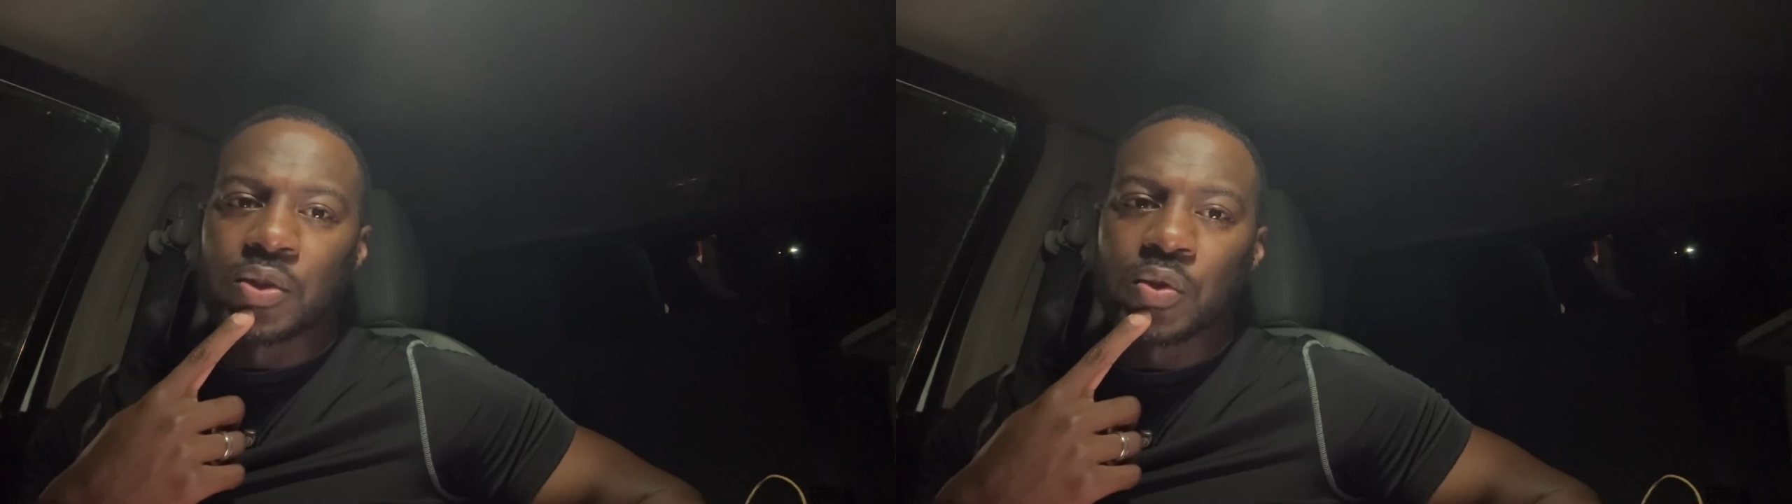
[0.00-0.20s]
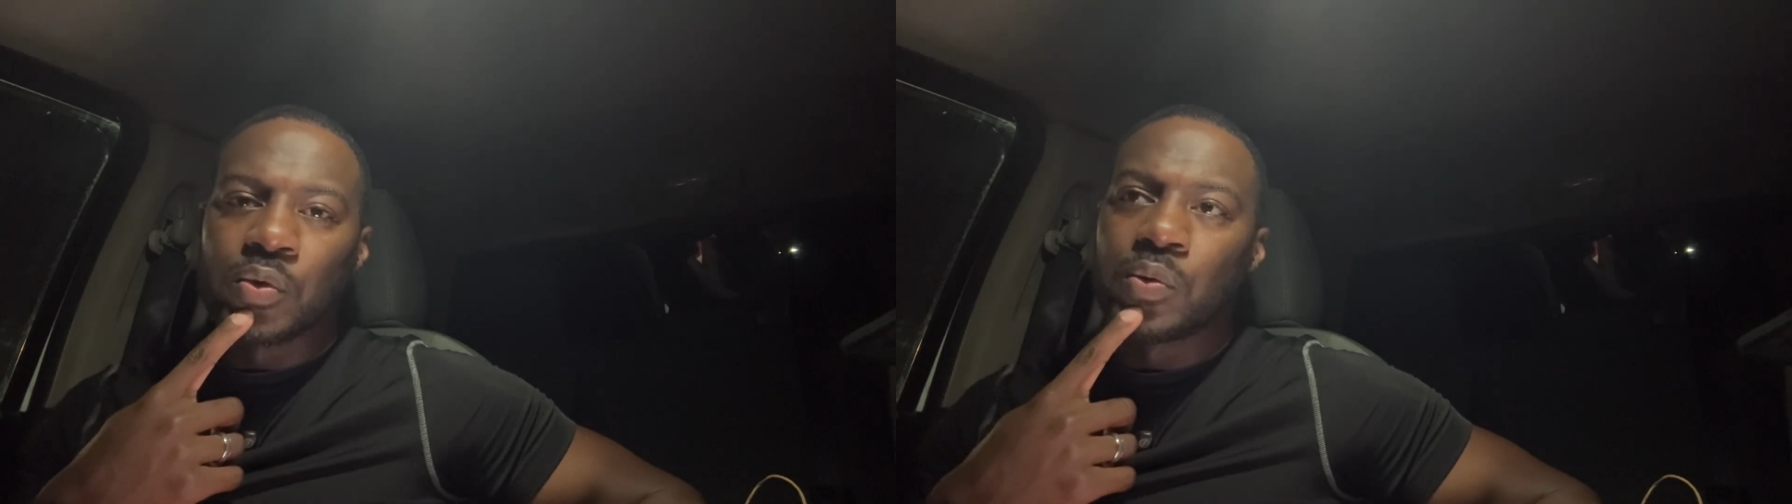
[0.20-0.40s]

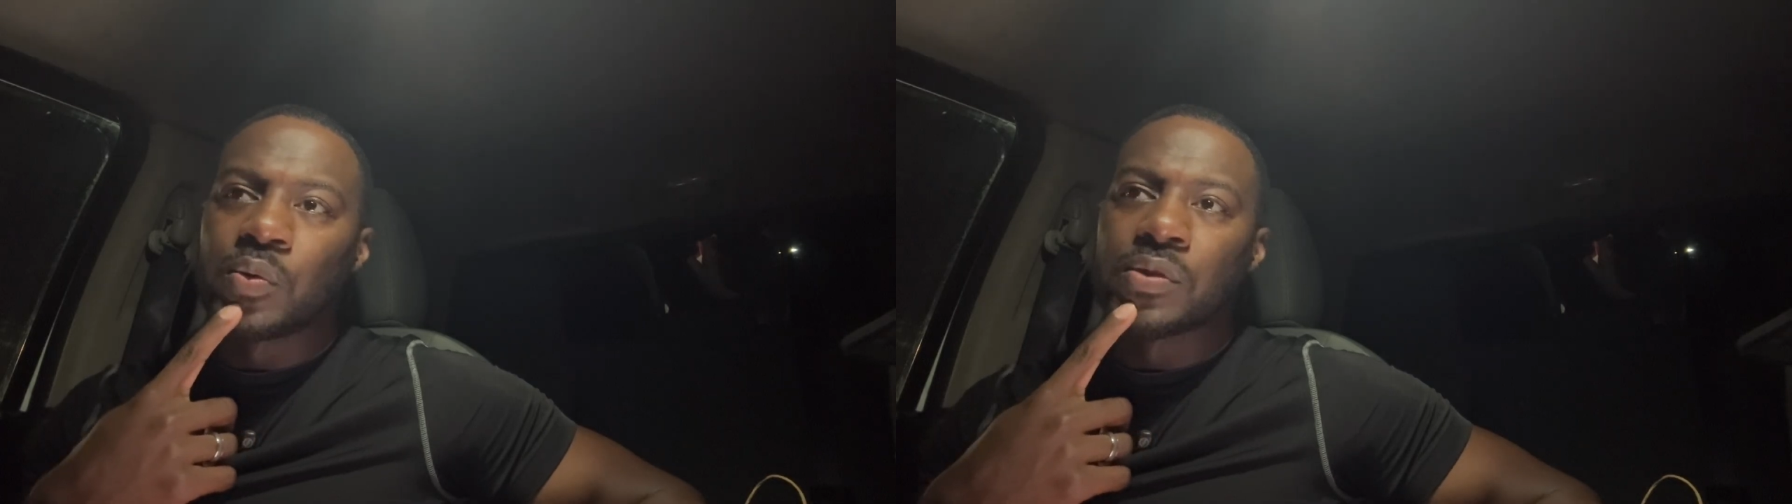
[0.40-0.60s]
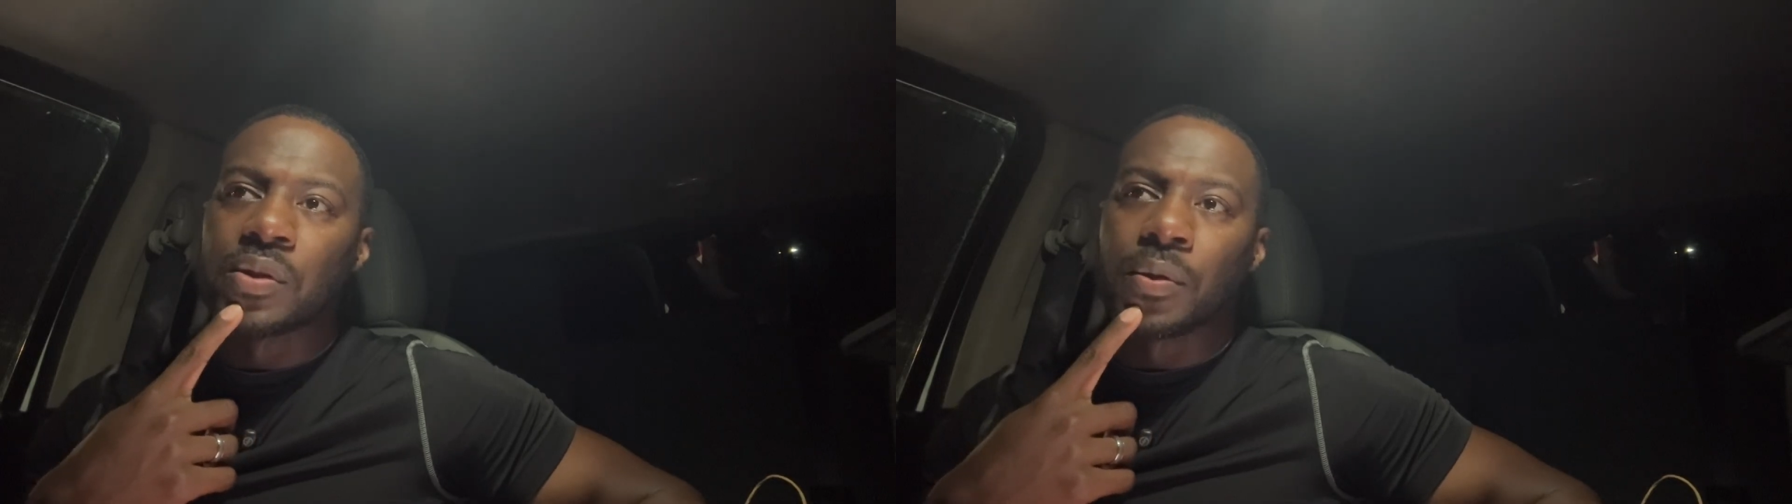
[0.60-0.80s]

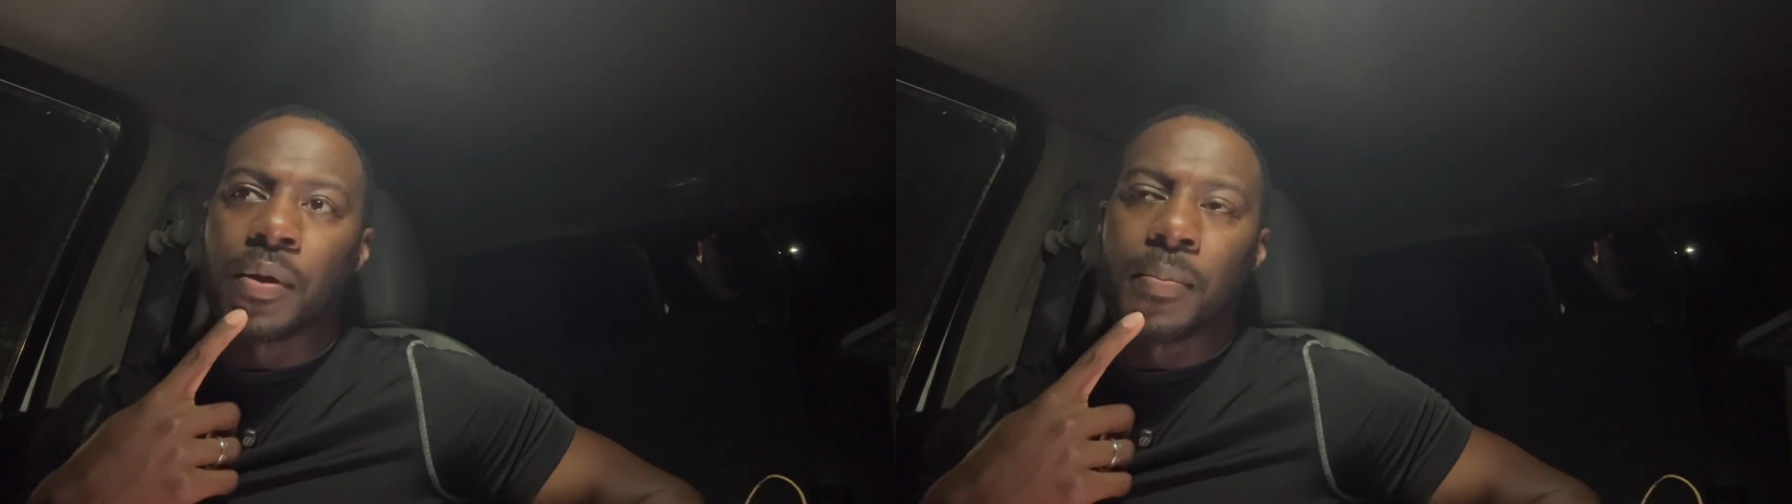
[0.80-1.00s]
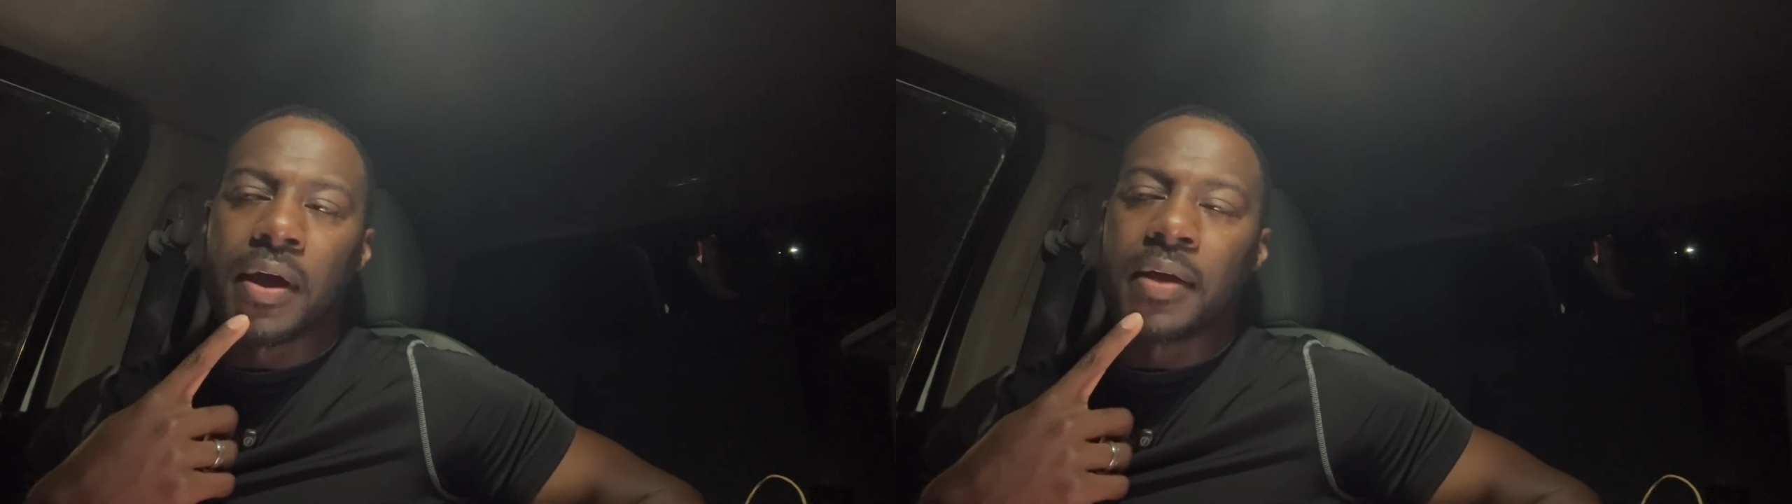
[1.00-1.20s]
2 to
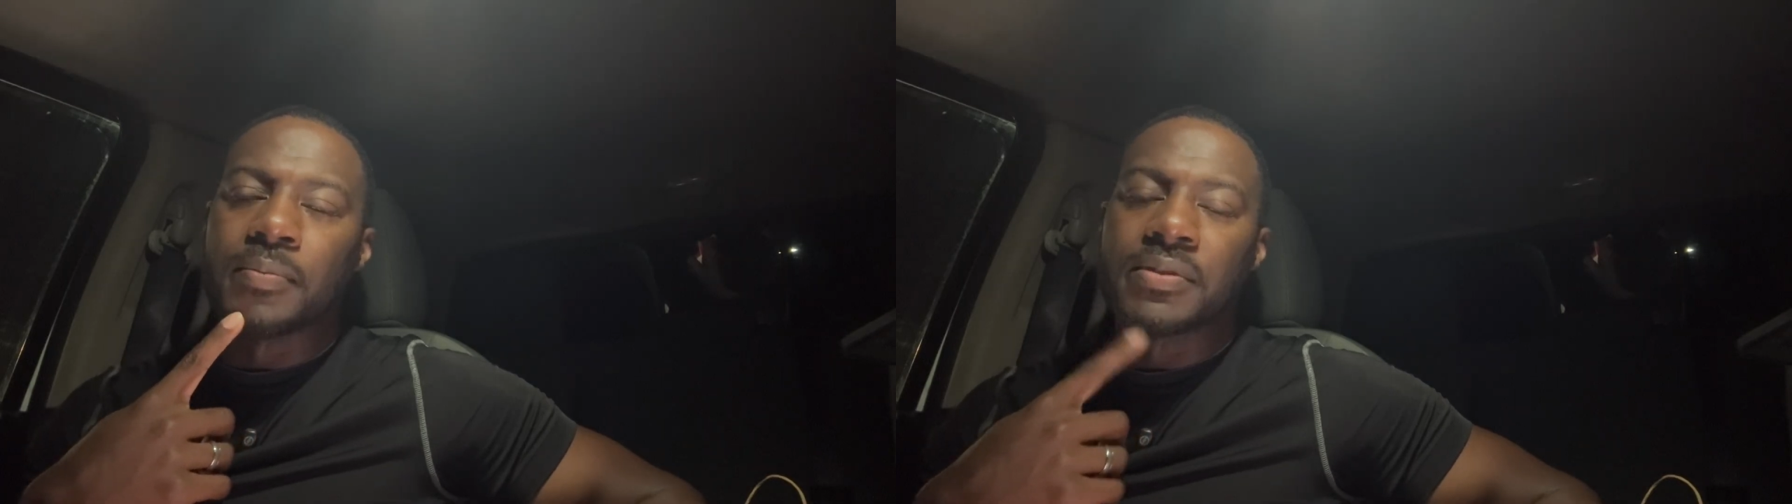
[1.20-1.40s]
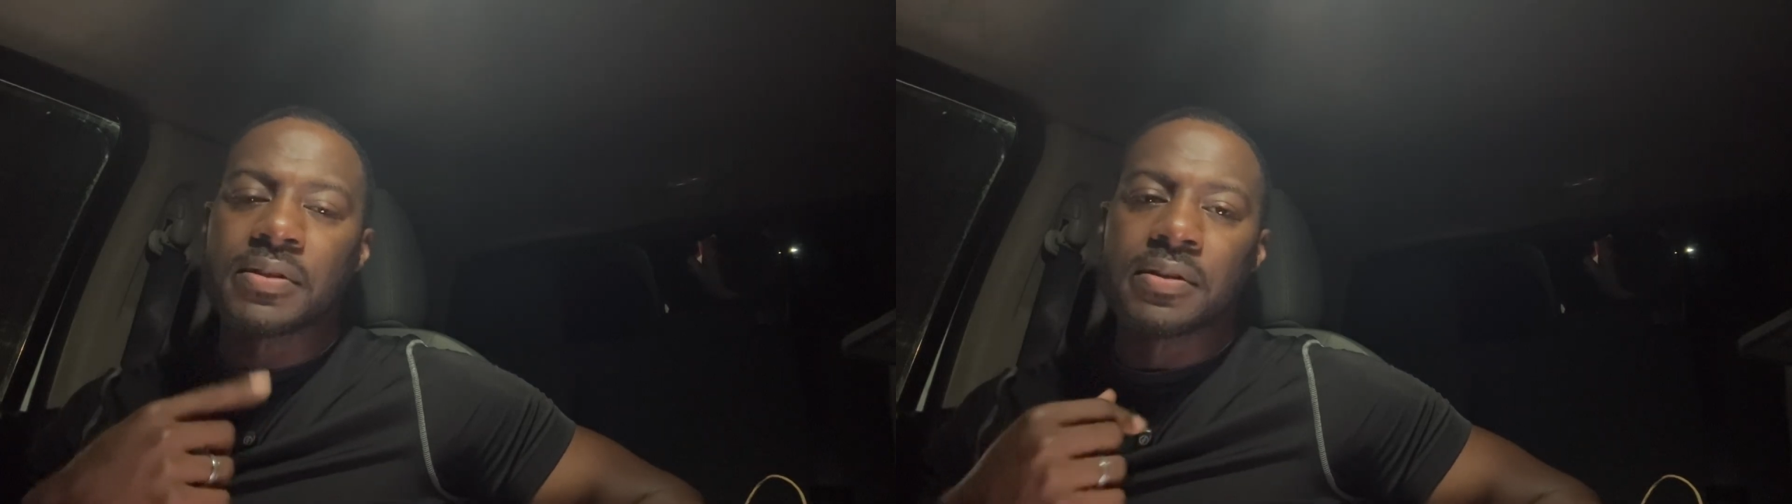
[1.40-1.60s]
3
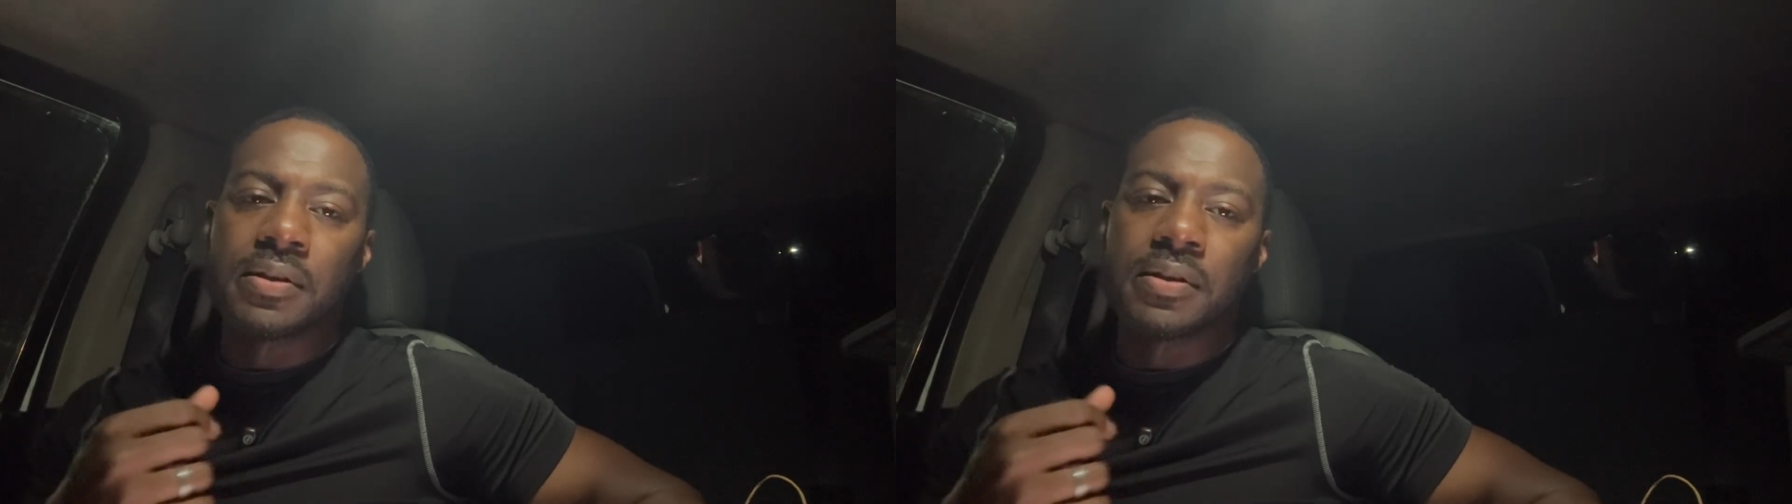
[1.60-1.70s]
pipes.